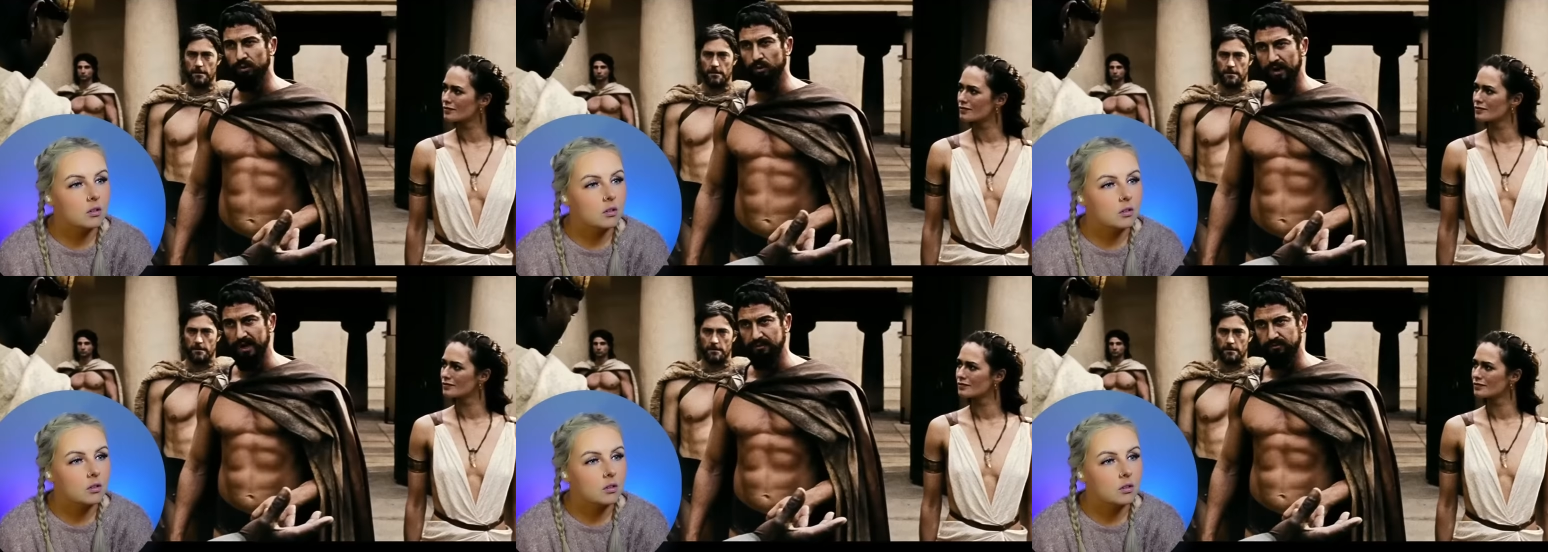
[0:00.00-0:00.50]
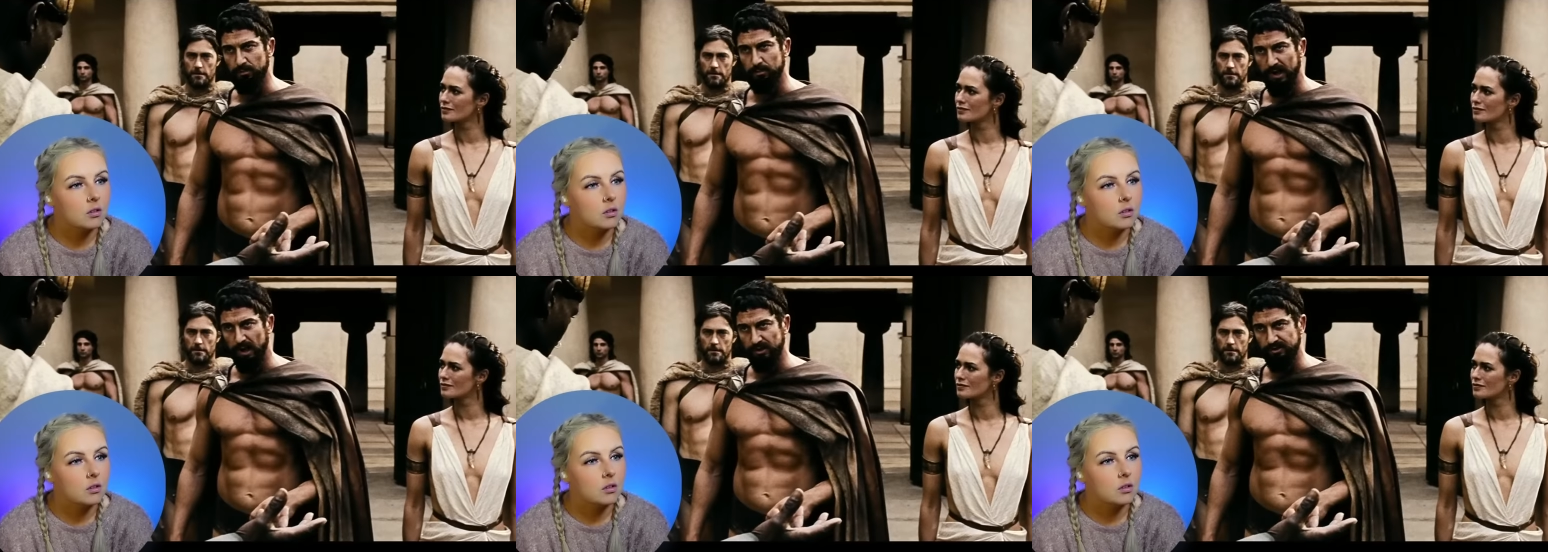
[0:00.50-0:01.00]
Speaker 1: All the way
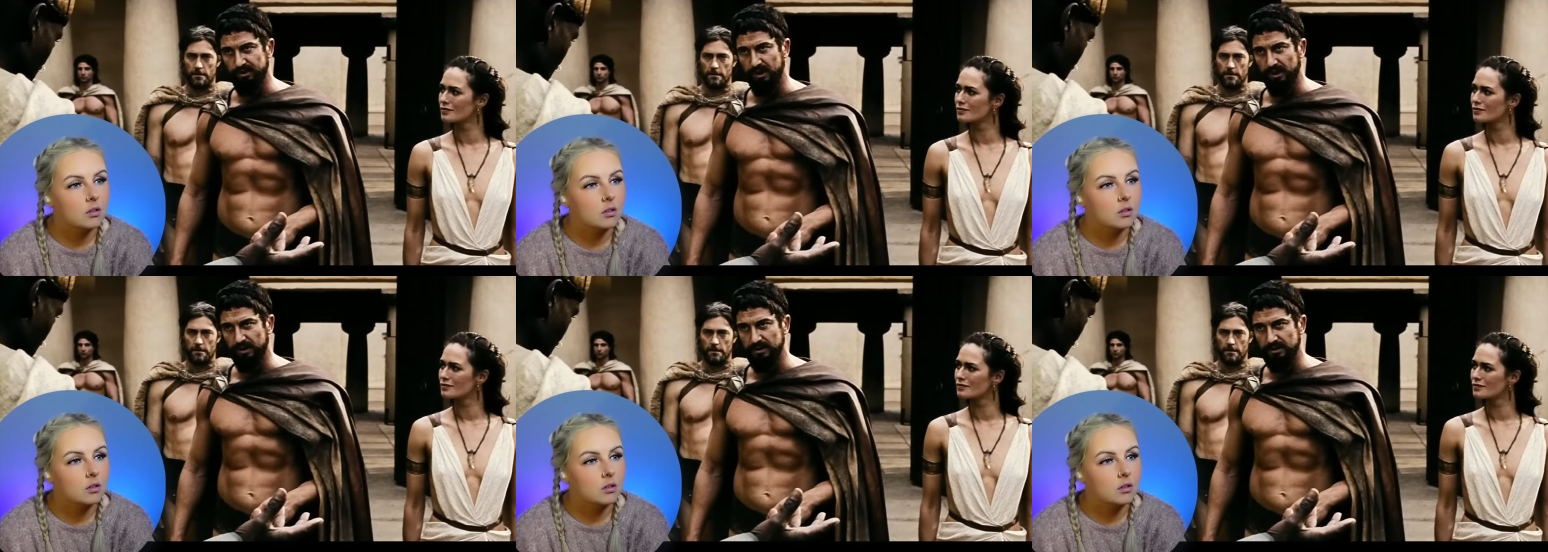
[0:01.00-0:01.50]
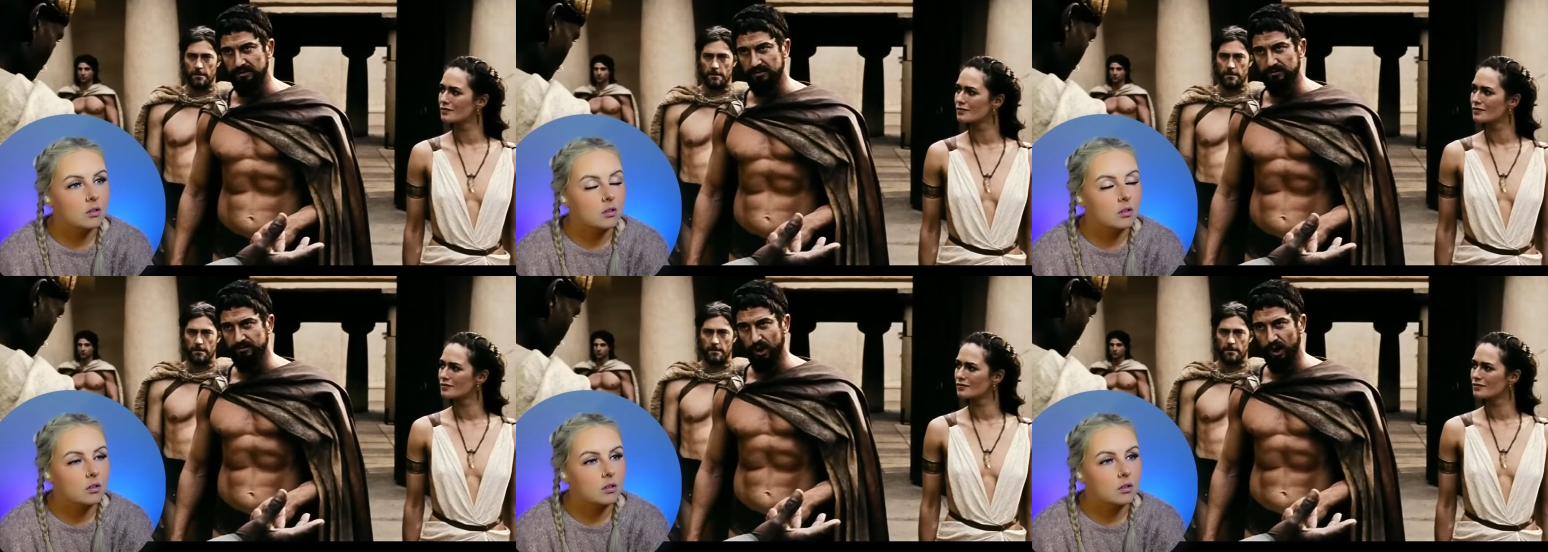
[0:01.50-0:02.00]
from Persia
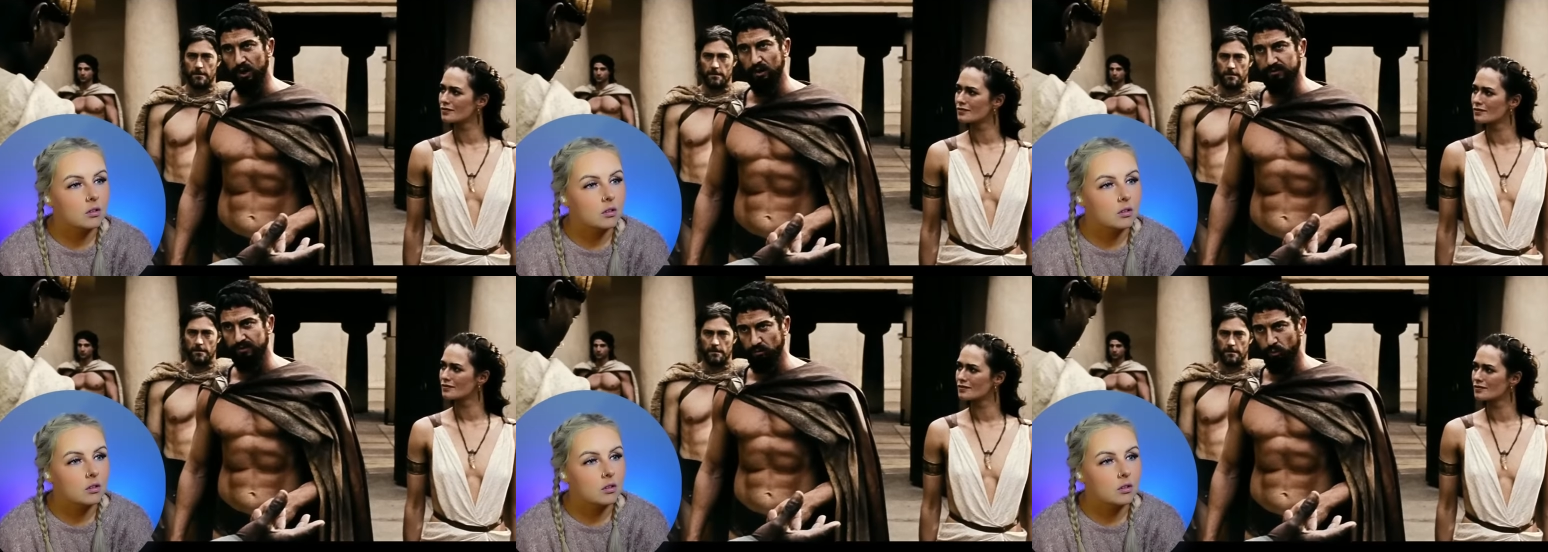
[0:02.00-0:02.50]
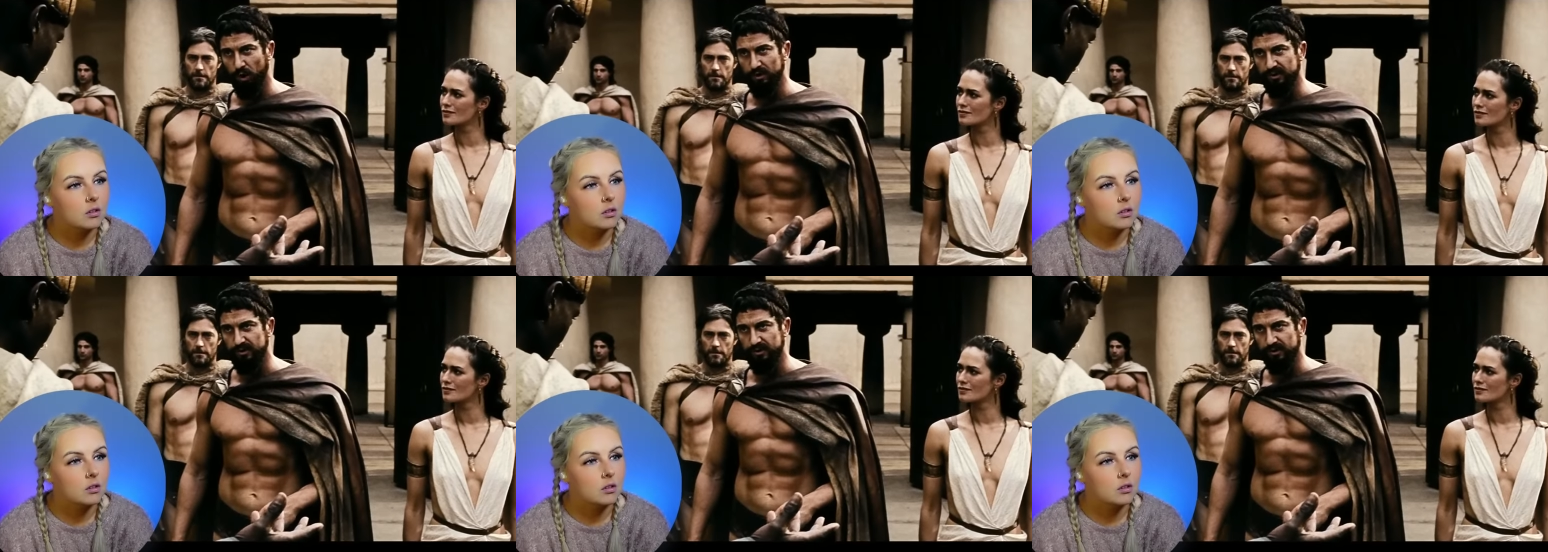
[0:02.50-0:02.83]
for earth and